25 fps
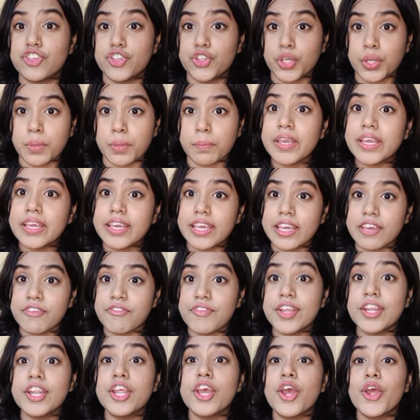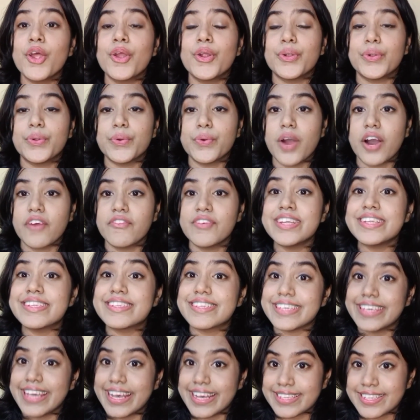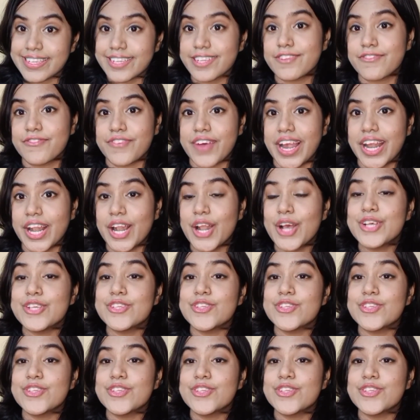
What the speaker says: should be given to our CSS file.